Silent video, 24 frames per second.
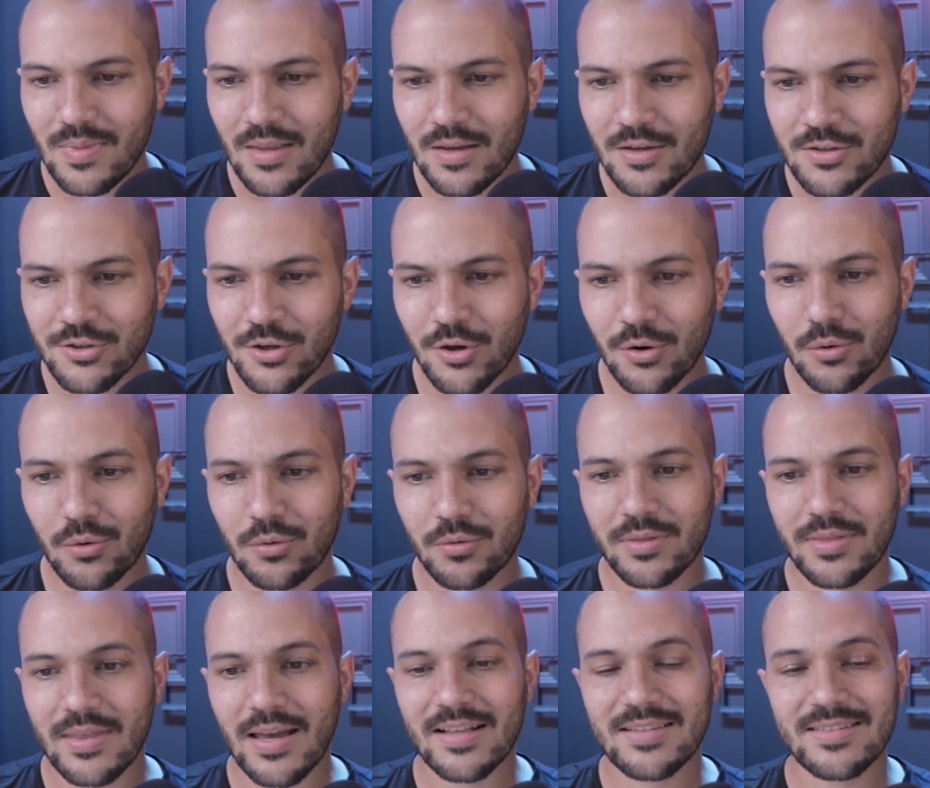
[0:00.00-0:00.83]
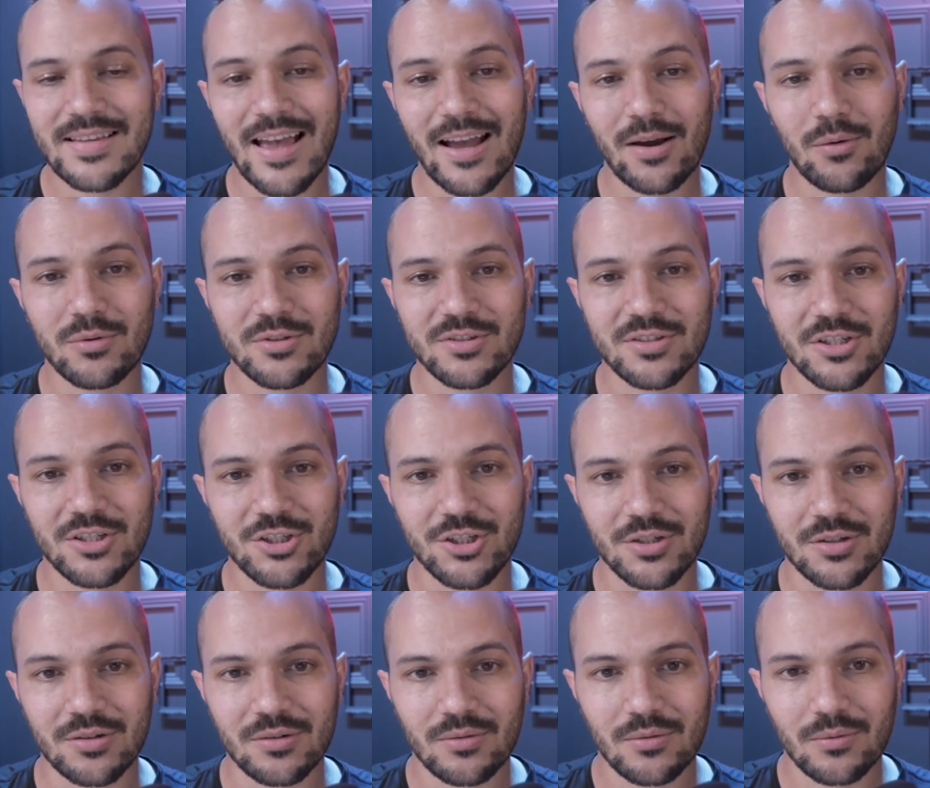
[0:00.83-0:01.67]
So that's
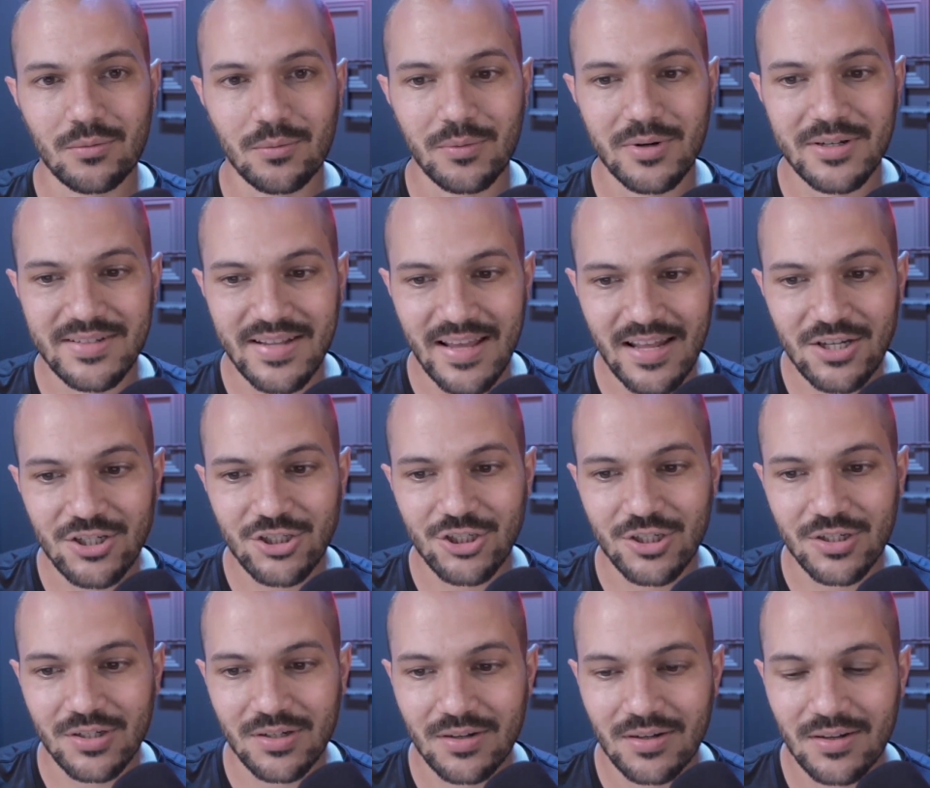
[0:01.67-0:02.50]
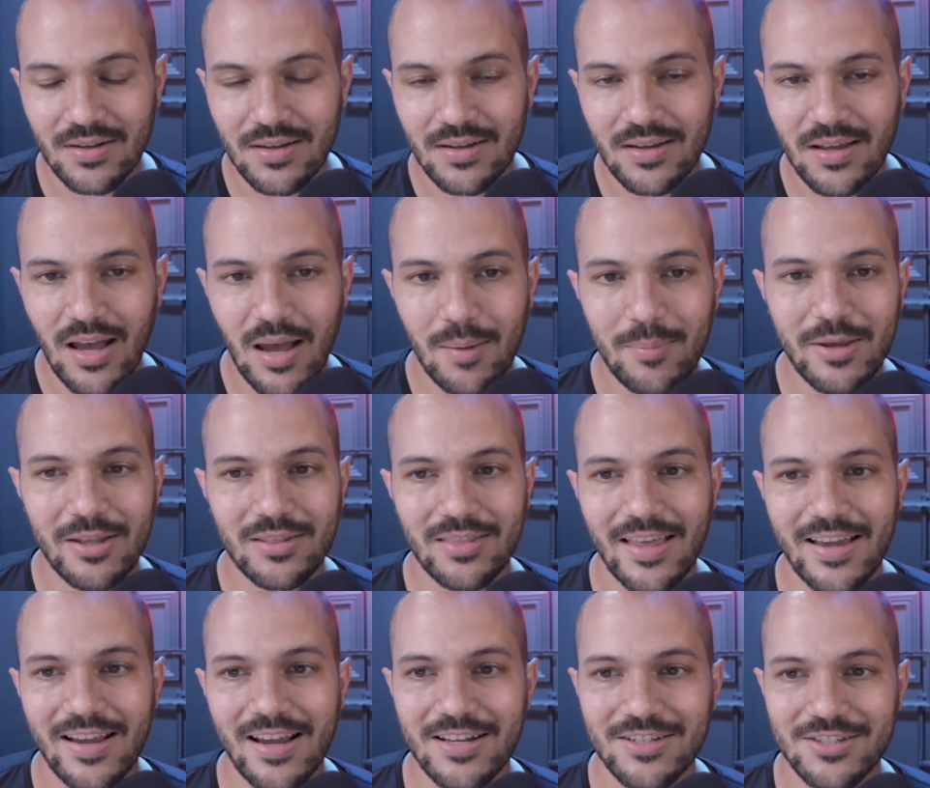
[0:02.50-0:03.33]
acquisition. Retention. I mean,
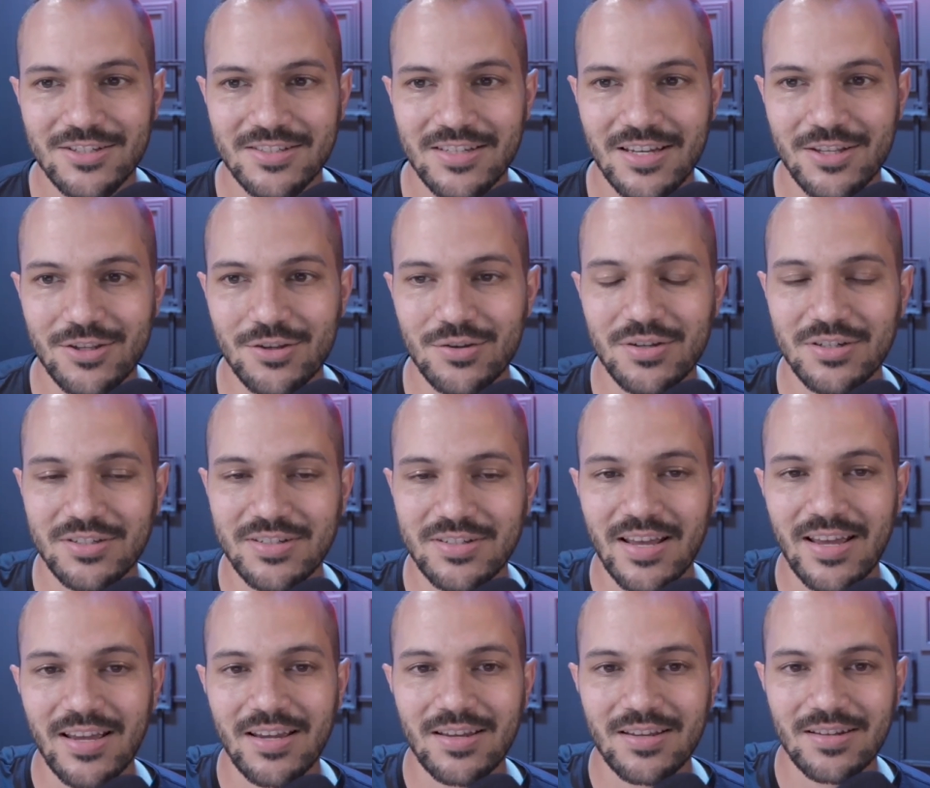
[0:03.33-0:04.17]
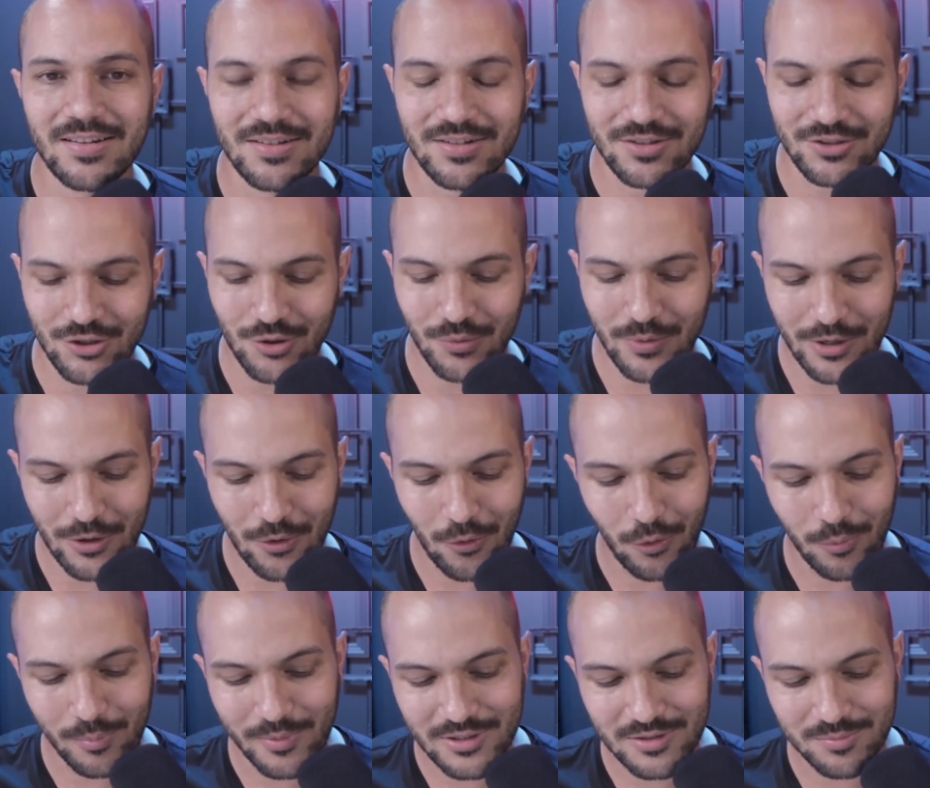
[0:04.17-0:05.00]
like I just said, you could take Joey
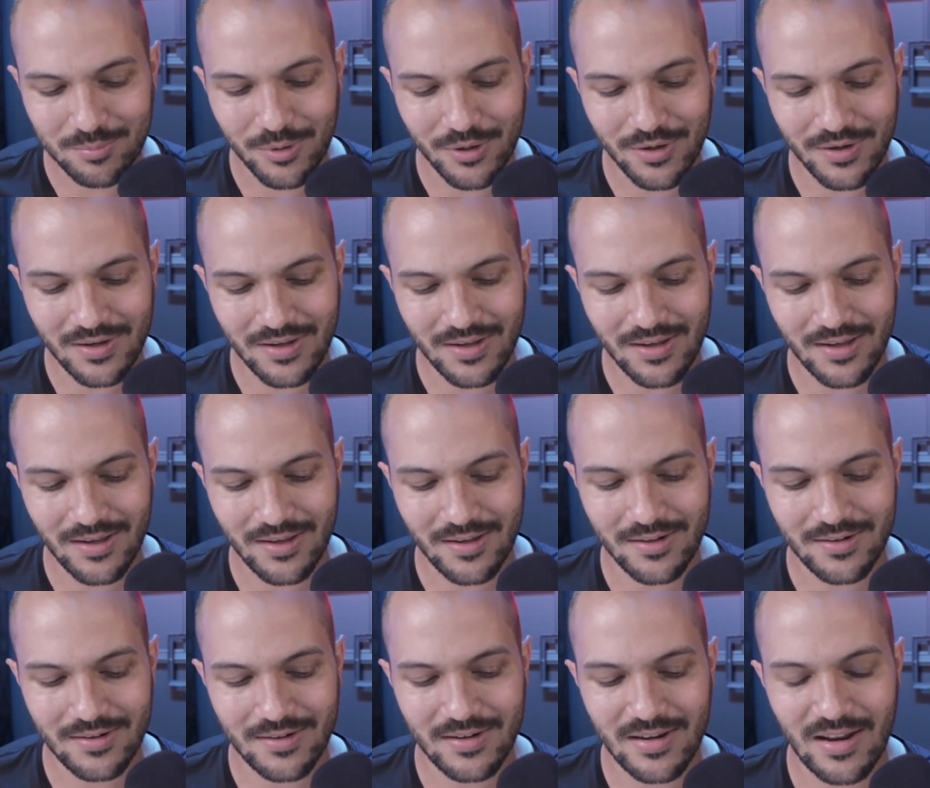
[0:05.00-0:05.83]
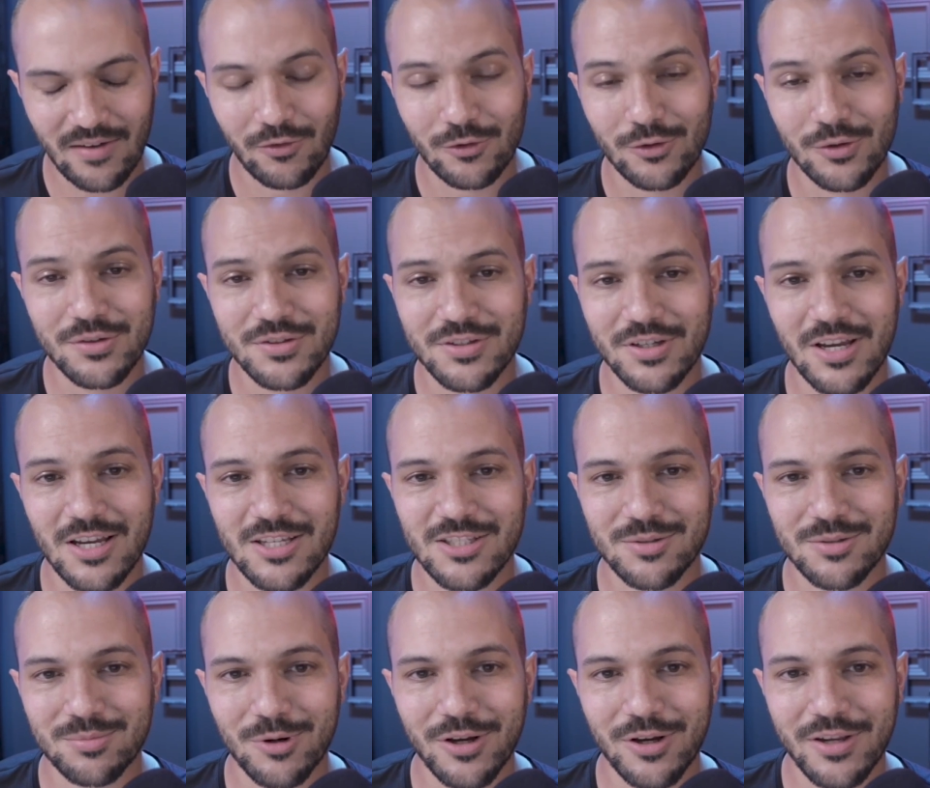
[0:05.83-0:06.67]
Coleman's book, Never Lose a
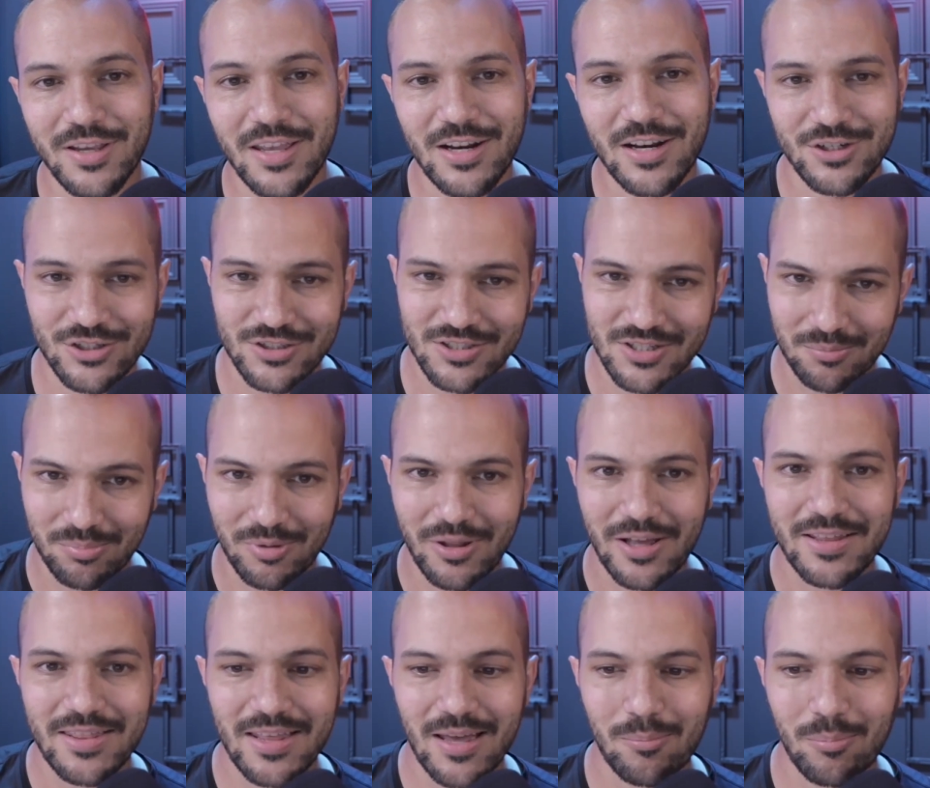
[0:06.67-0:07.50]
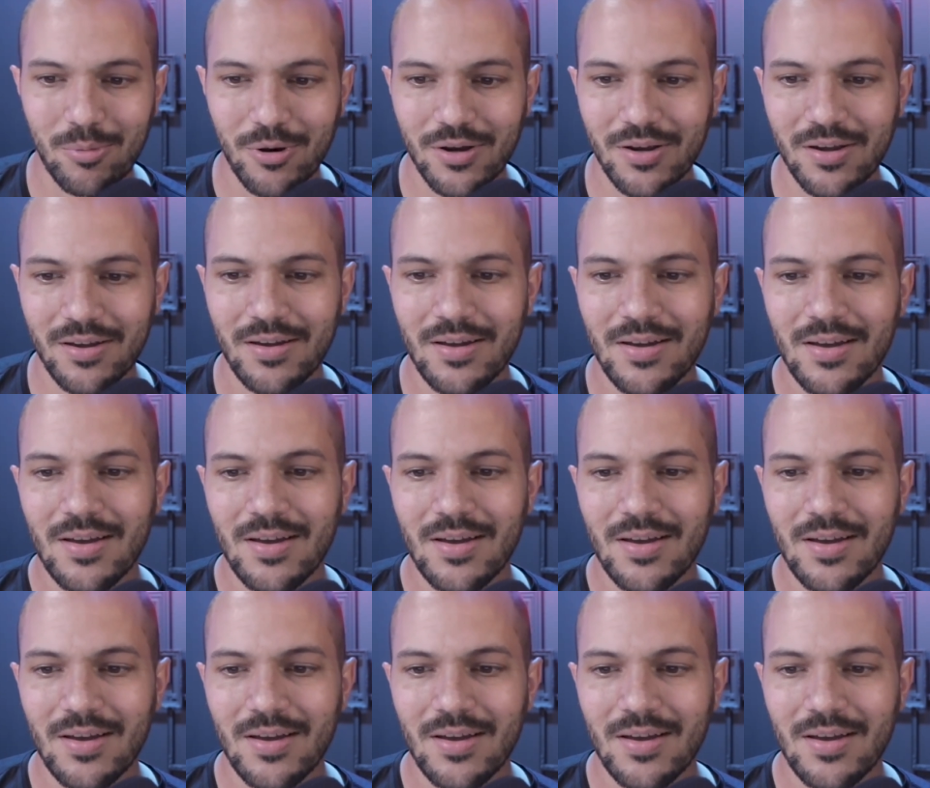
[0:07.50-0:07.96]
Customer Again, and just apply that book.